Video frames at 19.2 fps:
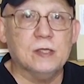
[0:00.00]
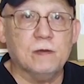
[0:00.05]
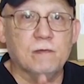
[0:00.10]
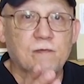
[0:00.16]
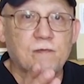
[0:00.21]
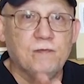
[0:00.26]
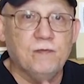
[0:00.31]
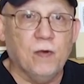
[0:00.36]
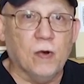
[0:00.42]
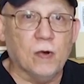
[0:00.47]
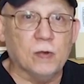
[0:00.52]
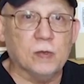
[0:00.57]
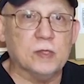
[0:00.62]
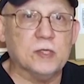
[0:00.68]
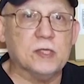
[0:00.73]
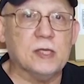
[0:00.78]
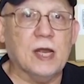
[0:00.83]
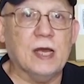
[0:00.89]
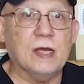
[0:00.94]
forward
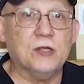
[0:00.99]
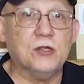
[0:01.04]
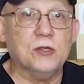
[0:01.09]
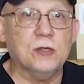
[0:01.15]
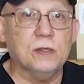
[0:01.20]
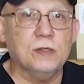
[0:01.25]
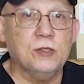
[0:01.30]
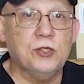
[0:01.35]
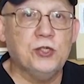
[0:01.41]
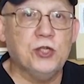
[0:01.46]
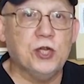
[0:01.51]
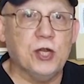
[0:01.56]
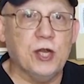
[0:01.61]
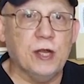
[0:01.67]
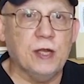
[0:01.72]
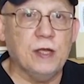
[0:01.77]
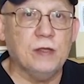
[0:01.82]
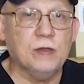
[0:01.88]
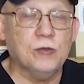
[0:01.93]
slash
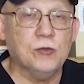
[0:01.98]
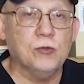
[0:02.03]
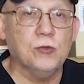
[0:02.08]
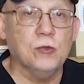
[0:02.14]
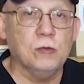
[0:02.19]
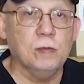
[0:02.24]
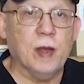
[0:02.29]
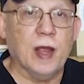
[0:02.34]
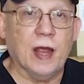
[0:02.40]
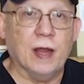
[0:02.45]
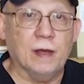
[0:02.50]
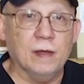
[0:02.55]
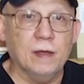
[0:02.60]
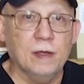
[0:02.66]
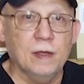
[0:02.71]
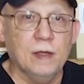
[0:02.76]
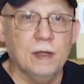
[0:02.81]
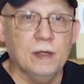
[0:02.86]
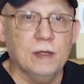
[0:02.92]
JToolman.
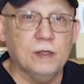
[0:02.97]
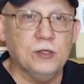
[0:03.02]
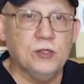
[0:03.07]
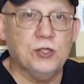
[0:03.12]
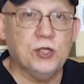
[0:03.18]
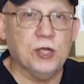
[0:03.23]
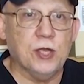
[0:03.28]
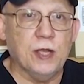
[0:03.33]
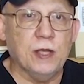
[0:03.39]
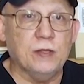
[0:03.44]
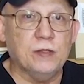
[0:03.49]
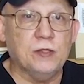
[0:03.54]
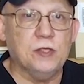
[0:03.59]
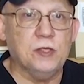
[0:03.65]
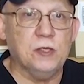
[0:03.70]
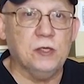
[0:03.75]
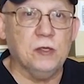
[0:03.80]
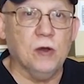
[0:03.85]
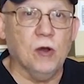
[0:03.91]
J
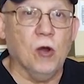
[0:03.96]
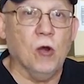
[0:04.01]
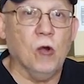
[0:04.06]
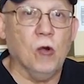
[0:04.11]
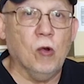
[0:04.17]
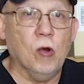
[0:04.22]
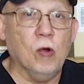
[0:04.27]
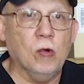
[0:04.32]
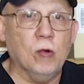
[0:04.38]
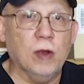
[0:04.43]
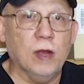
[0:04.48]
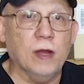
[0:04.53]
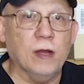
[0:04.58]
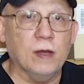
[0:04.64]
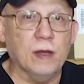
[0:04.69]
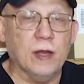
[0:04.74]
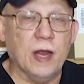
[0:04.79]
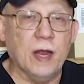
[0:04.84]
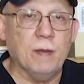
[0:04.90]
T O O
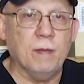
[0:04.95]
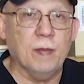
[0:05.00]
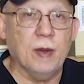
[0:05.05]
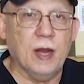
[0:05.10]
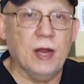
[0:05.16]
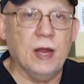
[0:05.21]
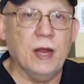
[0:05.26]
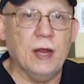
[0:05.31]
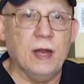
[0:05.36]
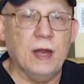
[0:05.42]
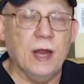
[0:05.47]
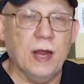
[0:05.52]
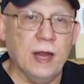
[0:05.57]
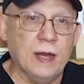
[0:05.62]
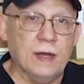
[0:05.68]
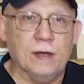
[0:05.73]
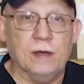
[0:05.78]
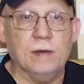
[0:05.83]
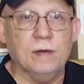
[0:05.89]
L M A
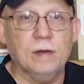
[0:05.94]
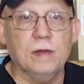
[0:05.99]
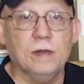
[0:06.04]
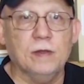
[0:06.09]
N.